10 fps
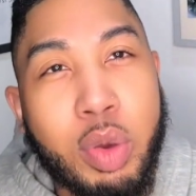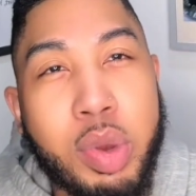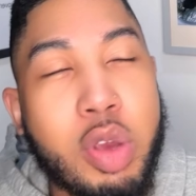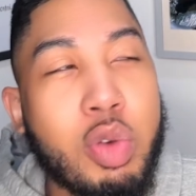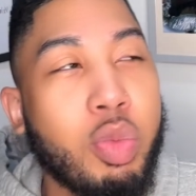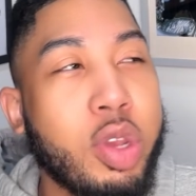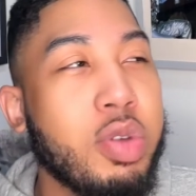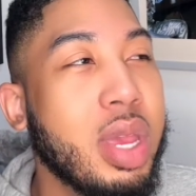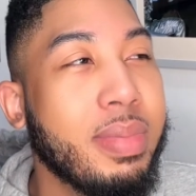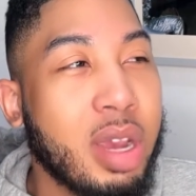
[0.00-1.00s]
When
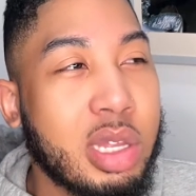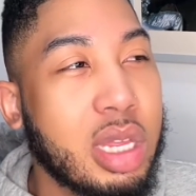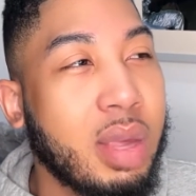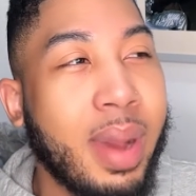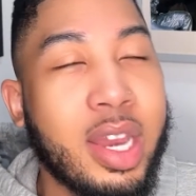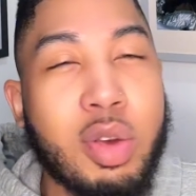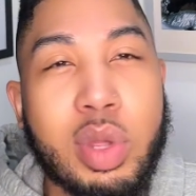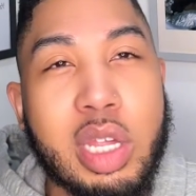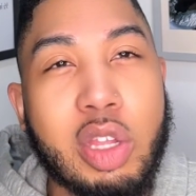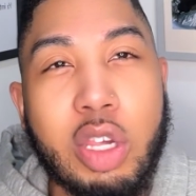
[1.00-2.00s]
you get married to somebody, you
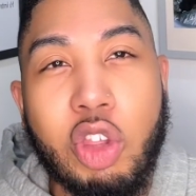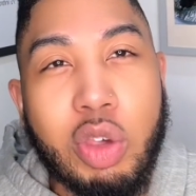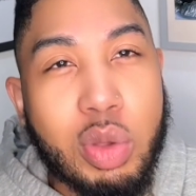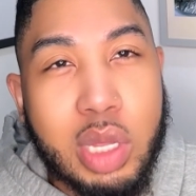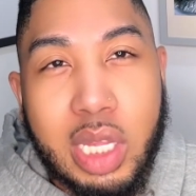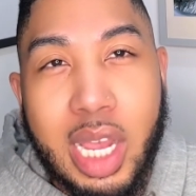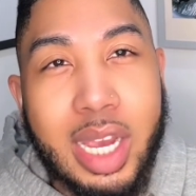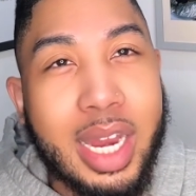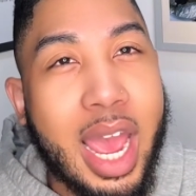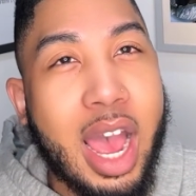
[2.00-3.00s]
essentially choose to thug
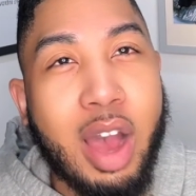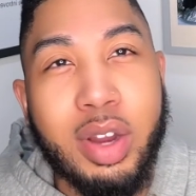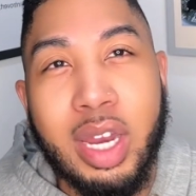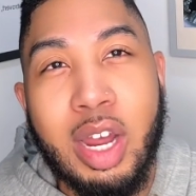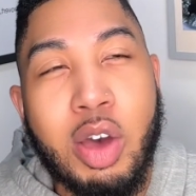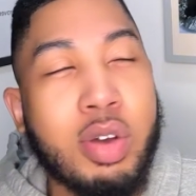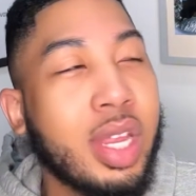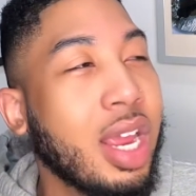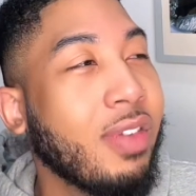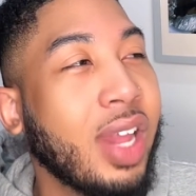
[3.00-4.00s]
it out, and the whole
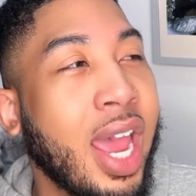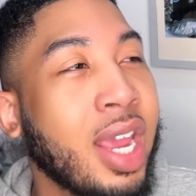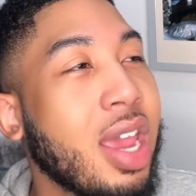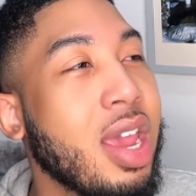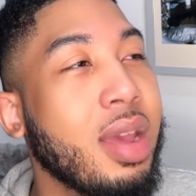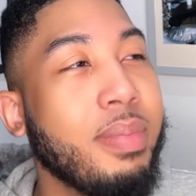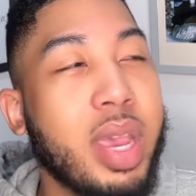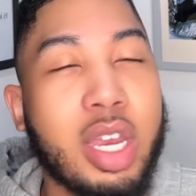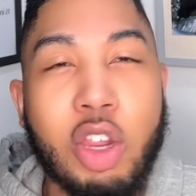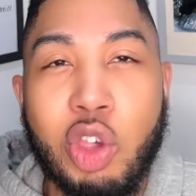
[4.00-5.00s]
thing of like
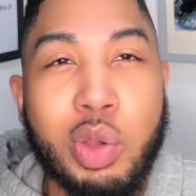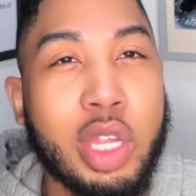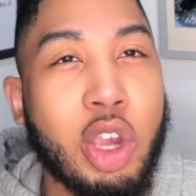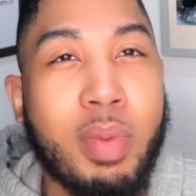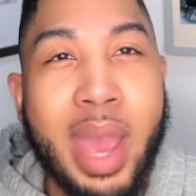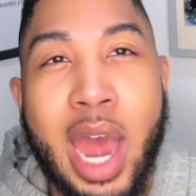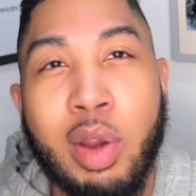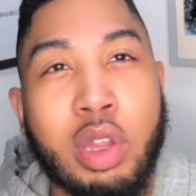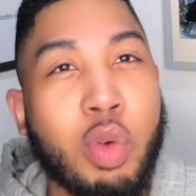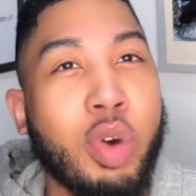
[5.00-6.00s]
picking and choosing your
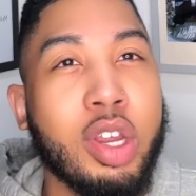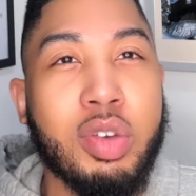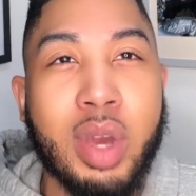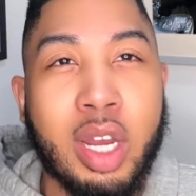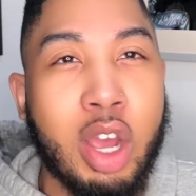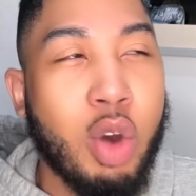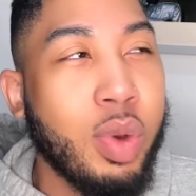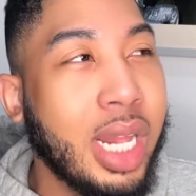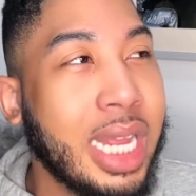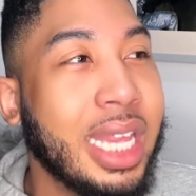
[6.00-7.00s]
battles and what are you gonna go
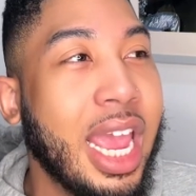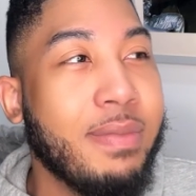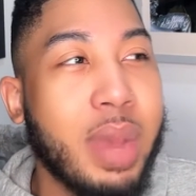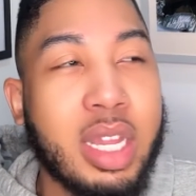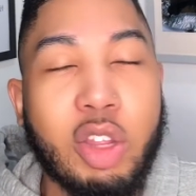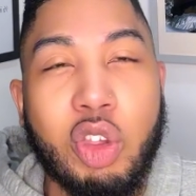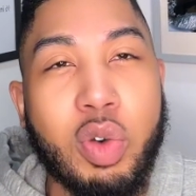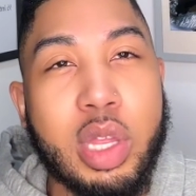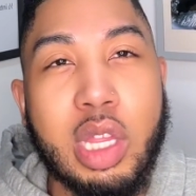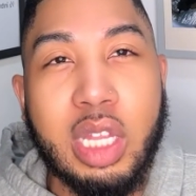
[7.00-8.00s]
with. Like, they made the
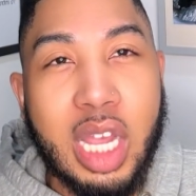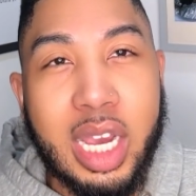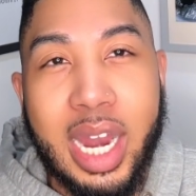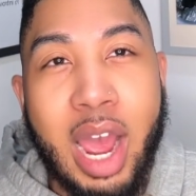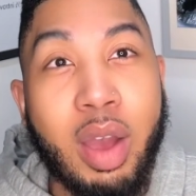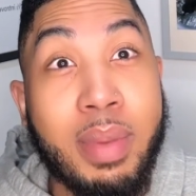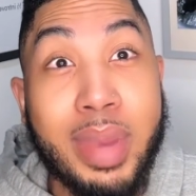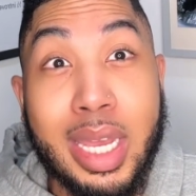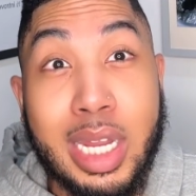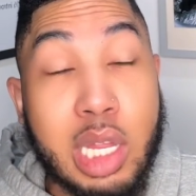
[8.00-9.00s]
choice to thug it out and
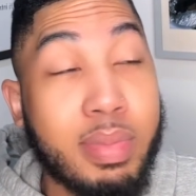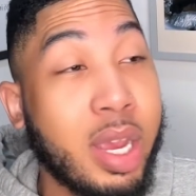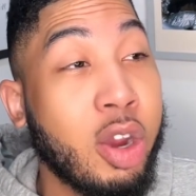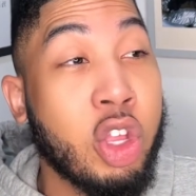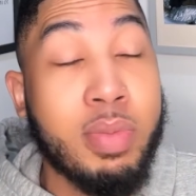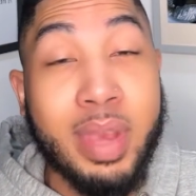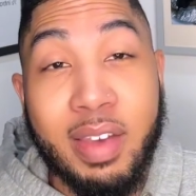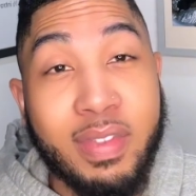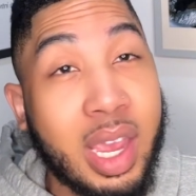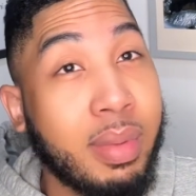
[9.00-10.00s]
be in this marriage and be a
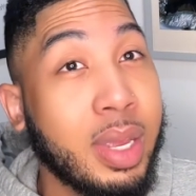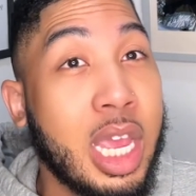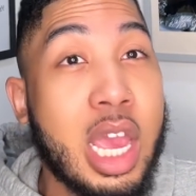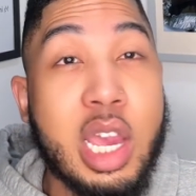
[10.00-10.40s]
family.